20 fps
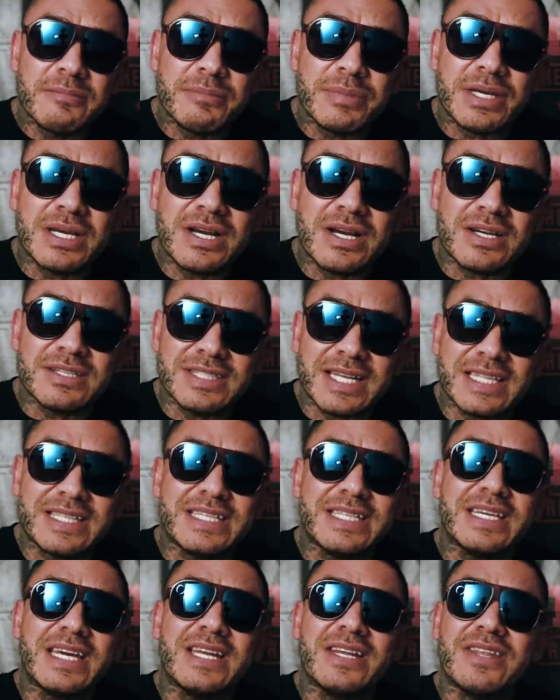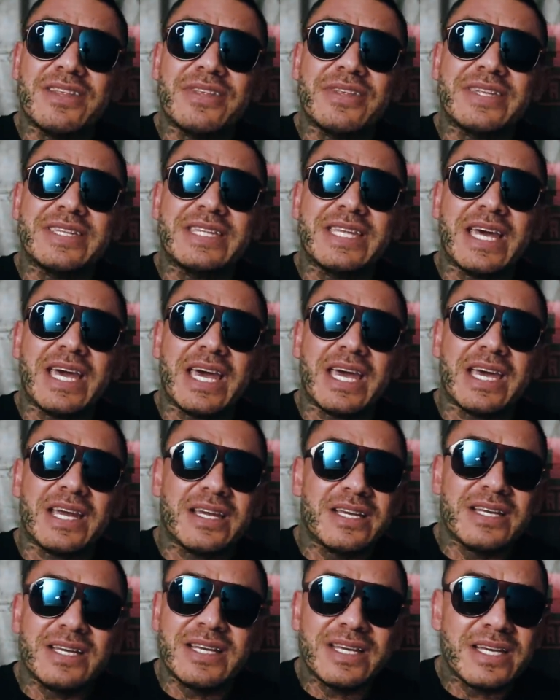because at the end of the
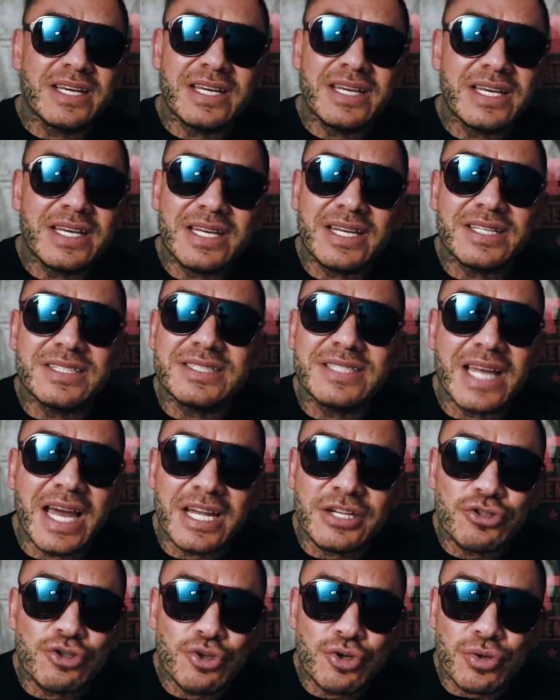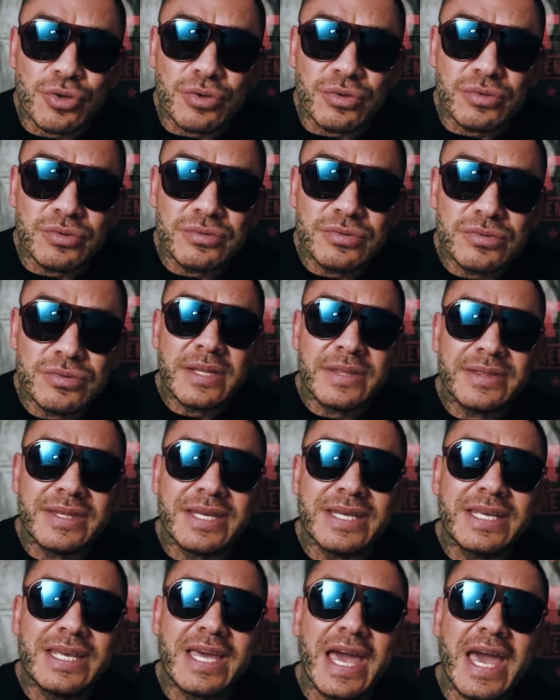day, it is not true.
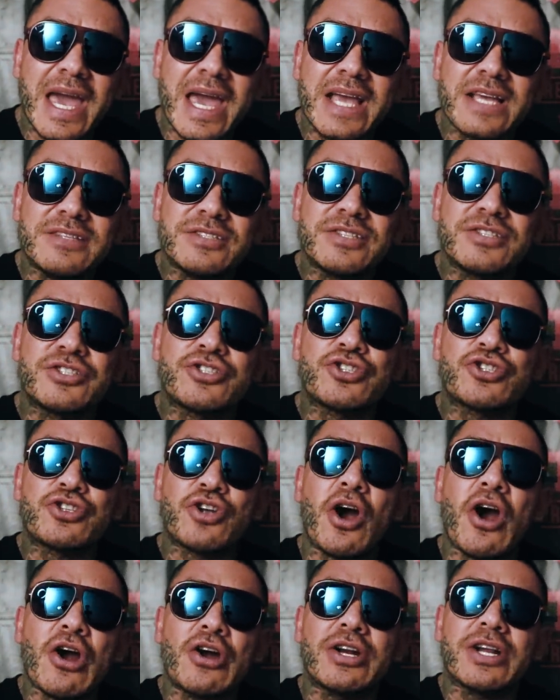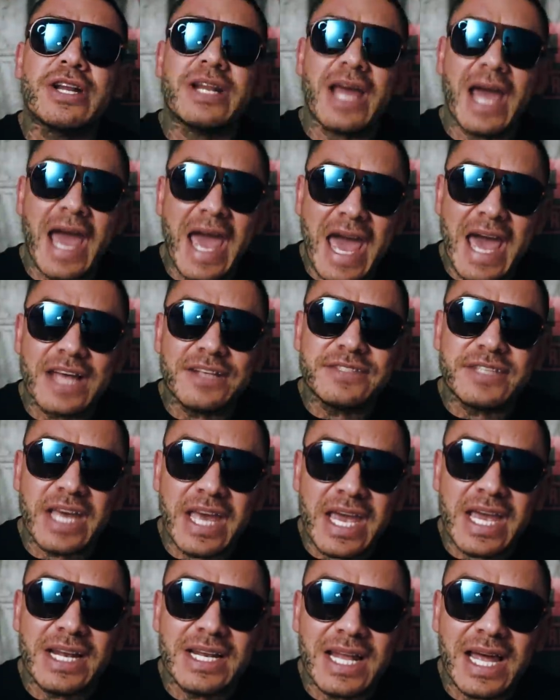The gangs started as
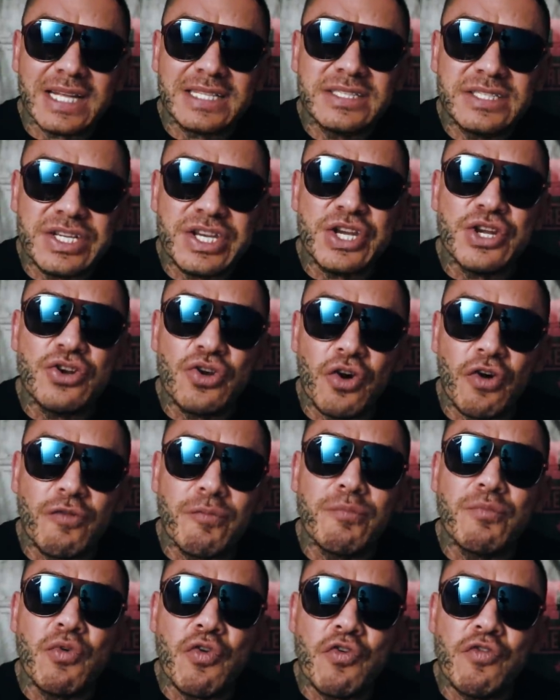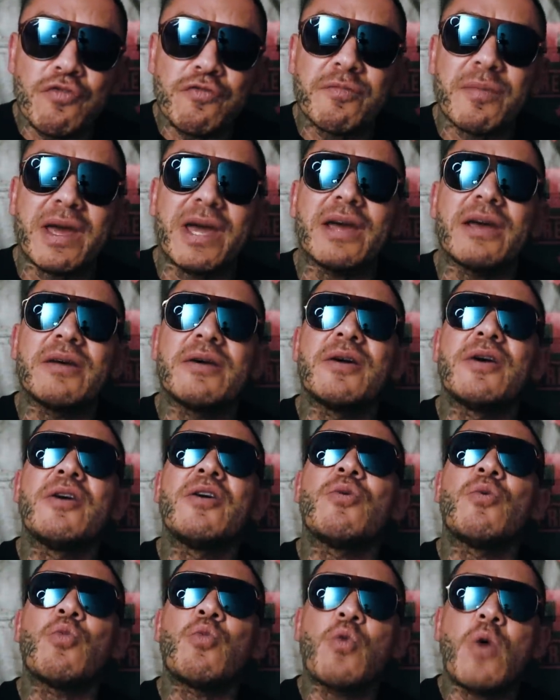a Latino movement
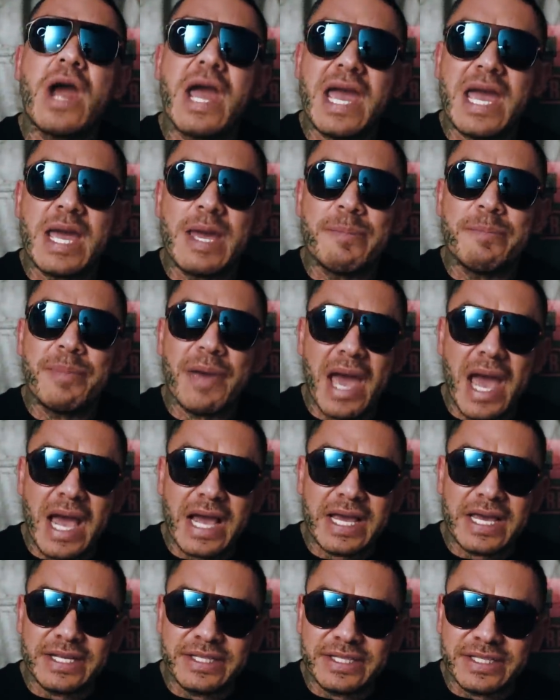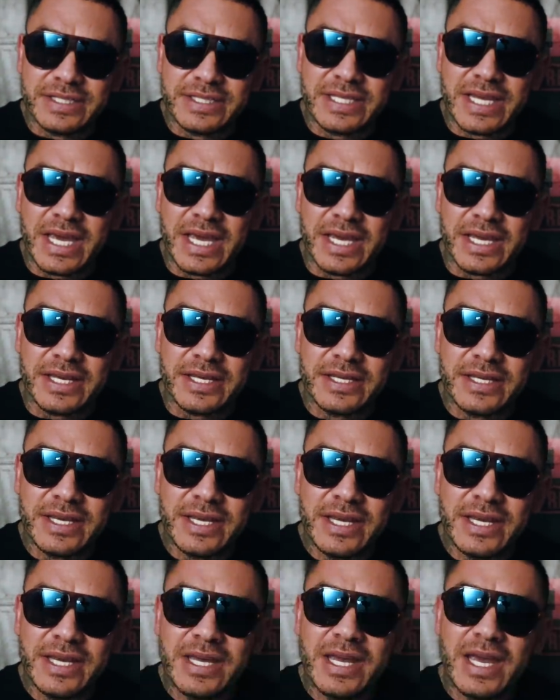way back in the day,
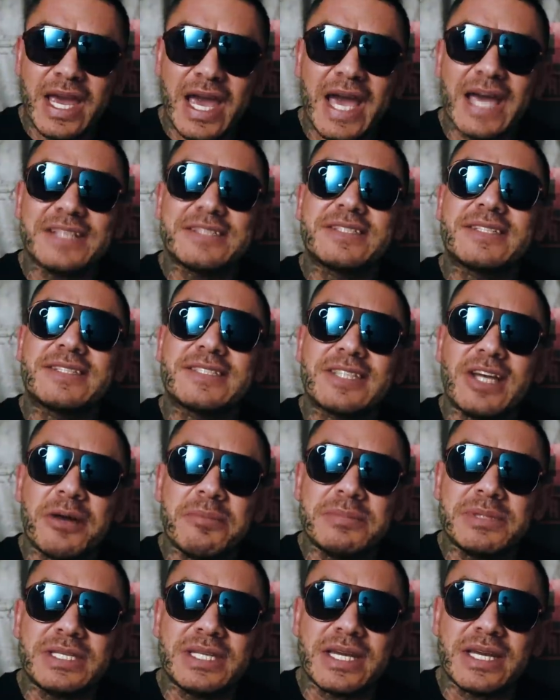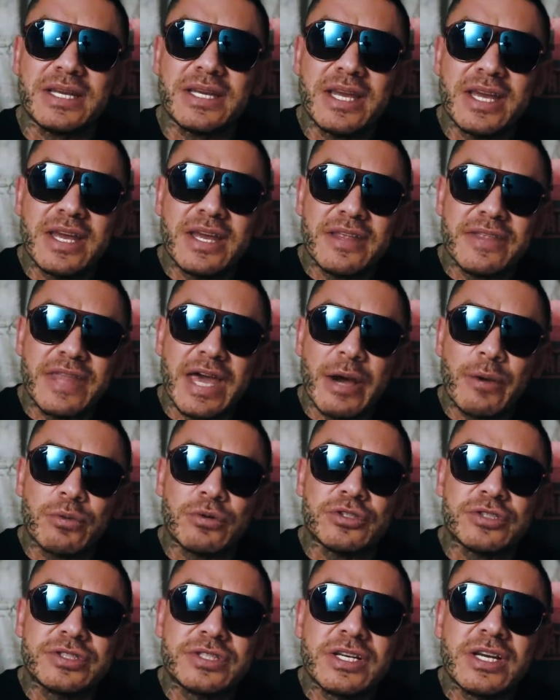as something that
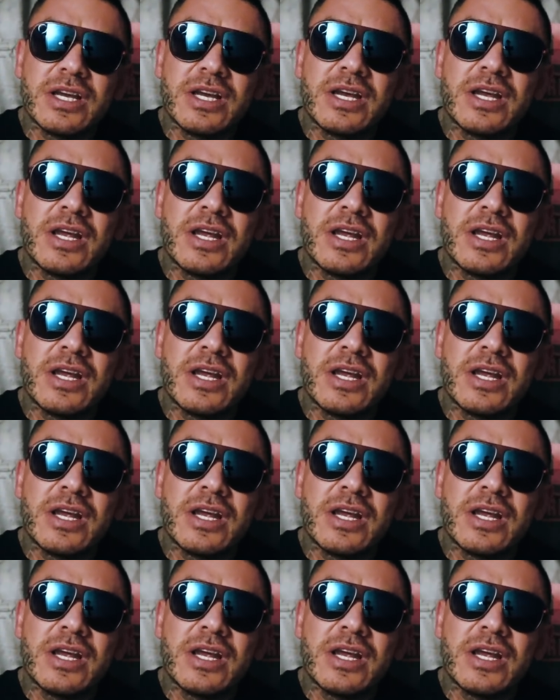was